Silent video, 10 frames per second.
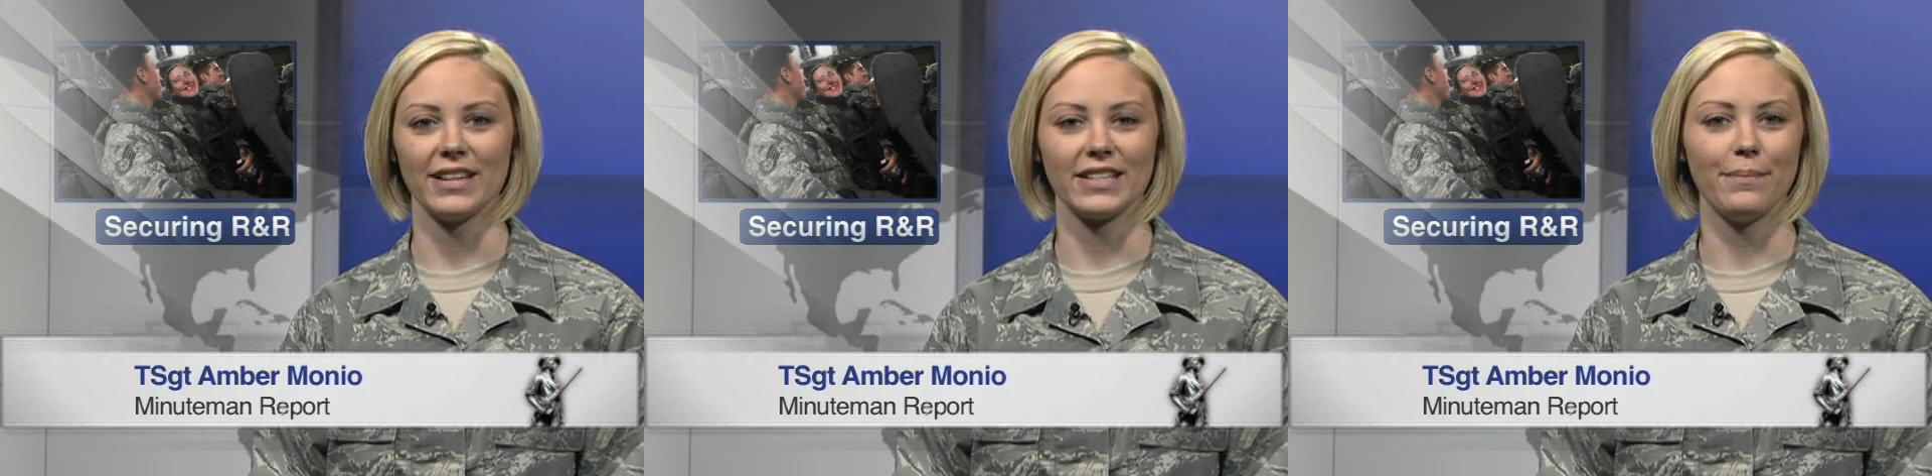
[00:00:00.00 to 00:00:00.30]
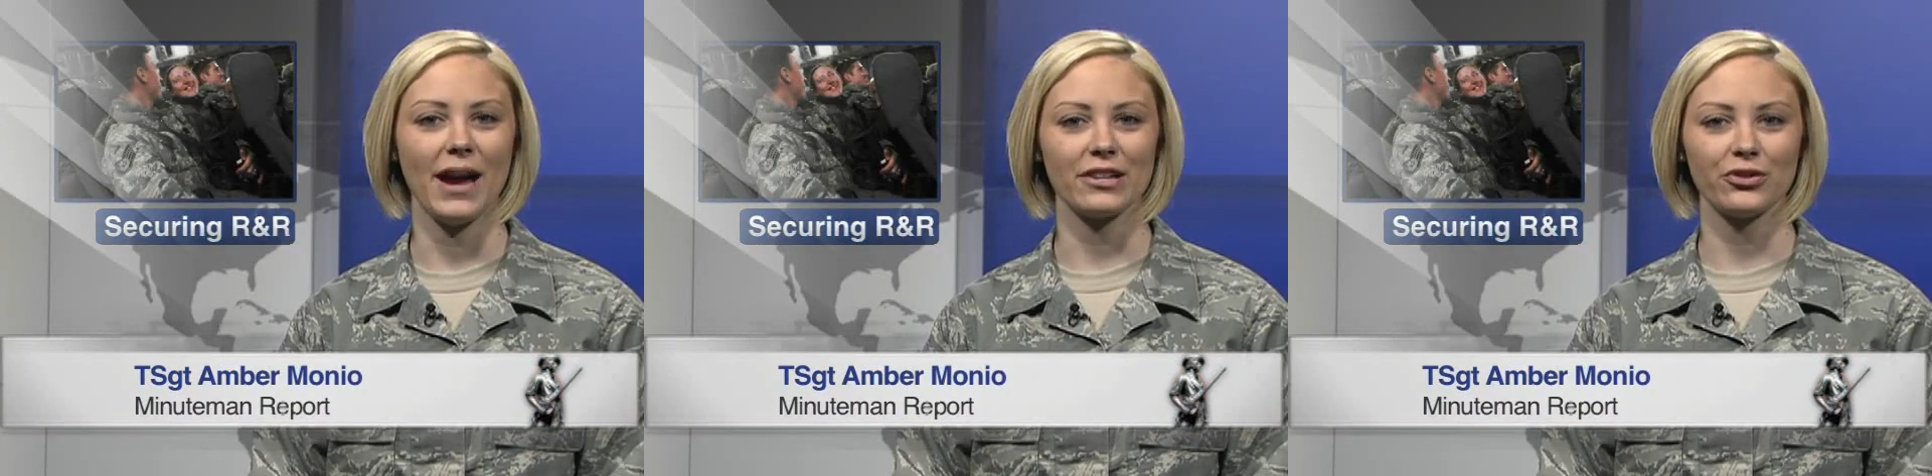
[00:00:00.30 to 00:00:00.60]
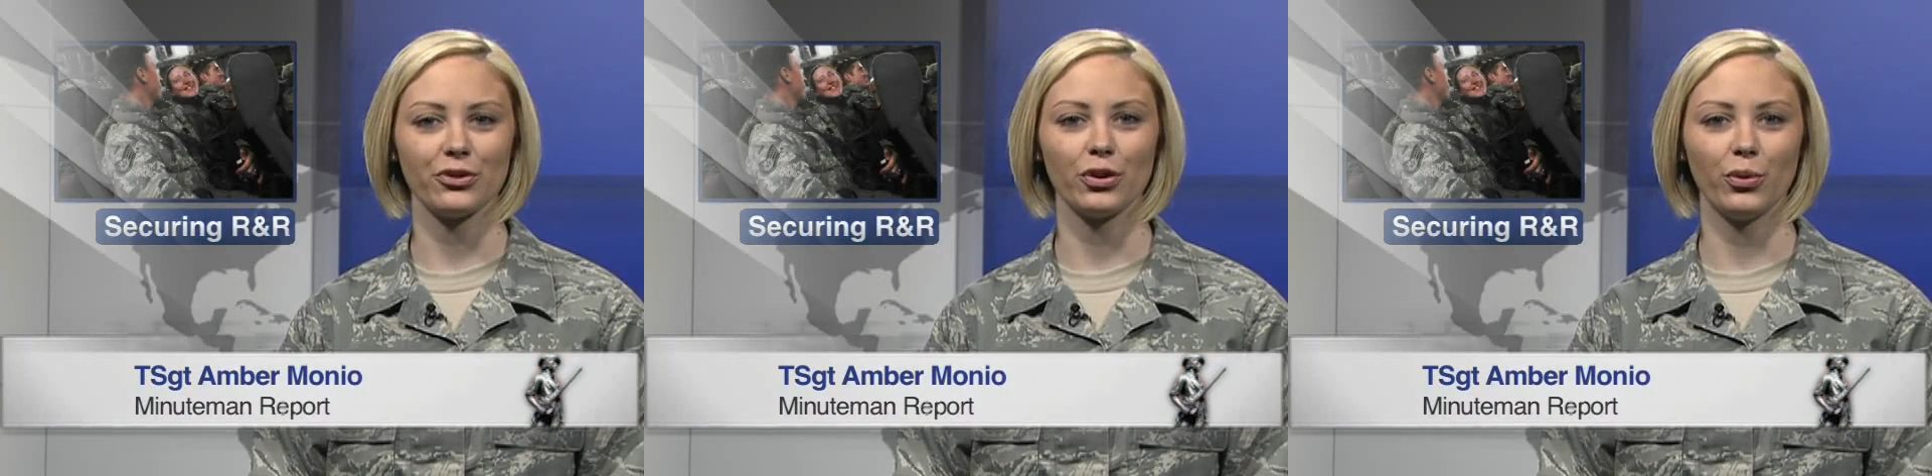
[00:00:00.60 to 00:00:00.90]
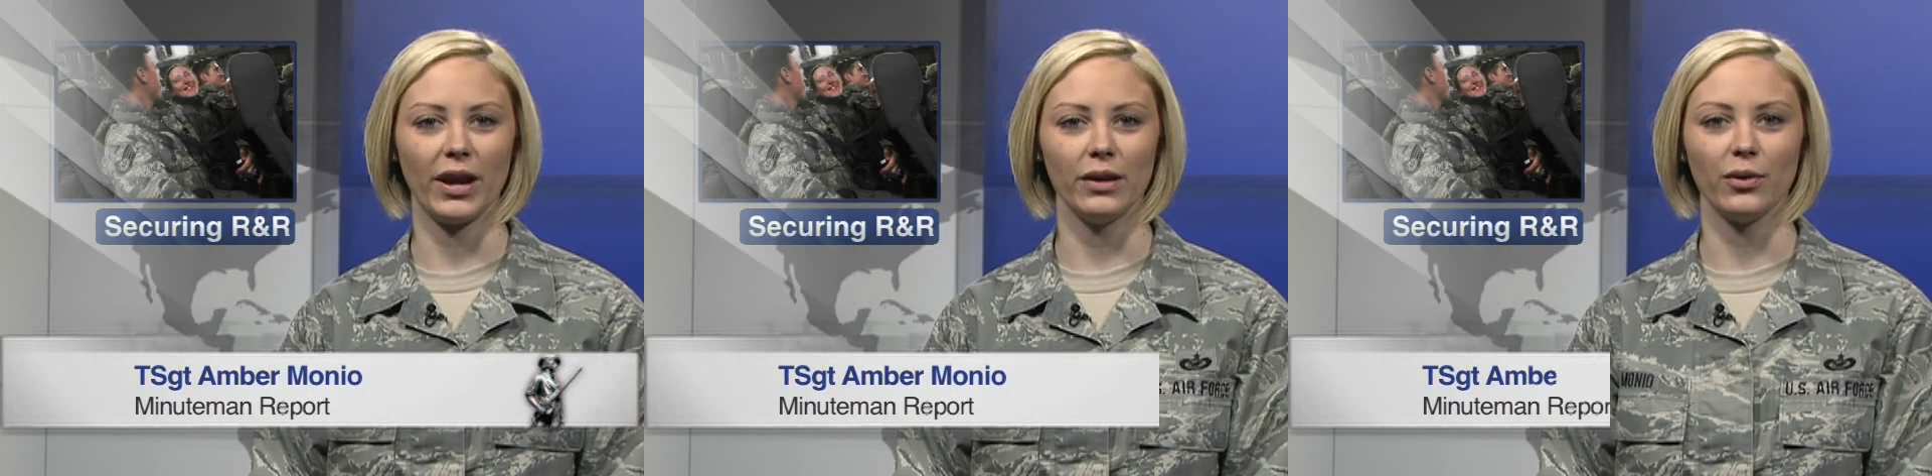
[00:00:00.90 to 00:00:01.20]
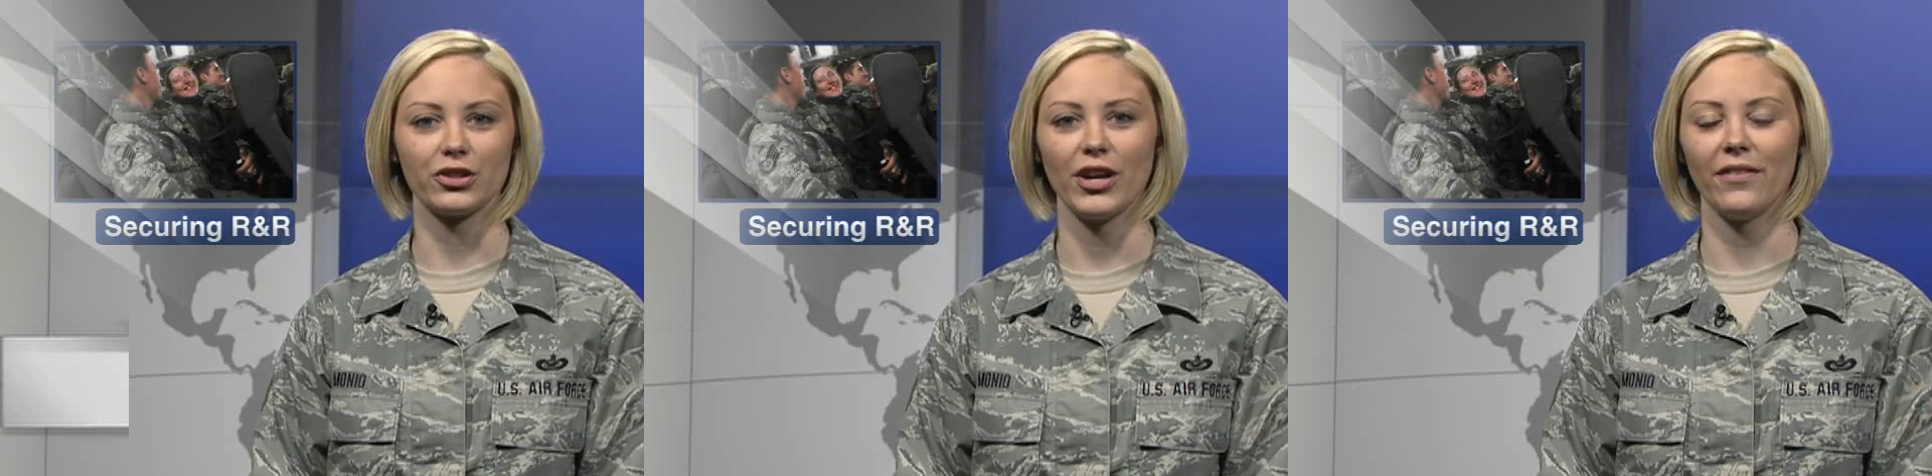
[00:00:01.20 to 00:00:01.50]
as they pass through Kuwait
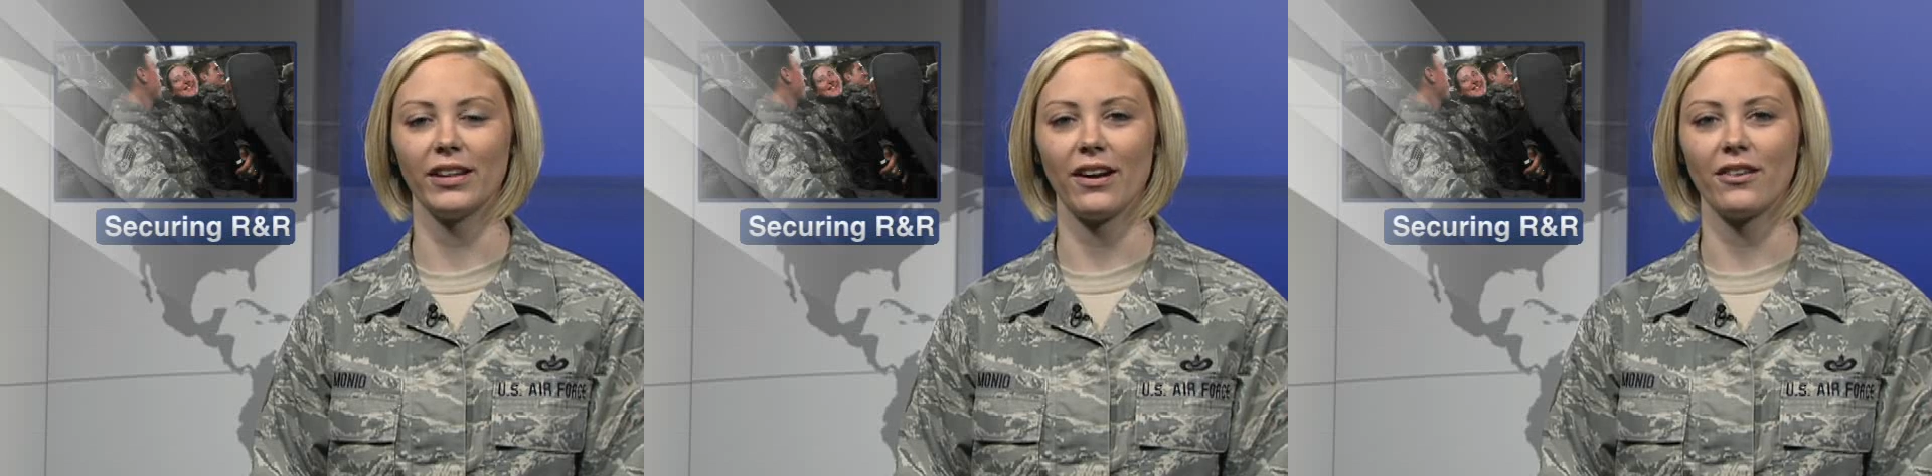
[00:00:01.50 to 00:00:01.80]
while traveling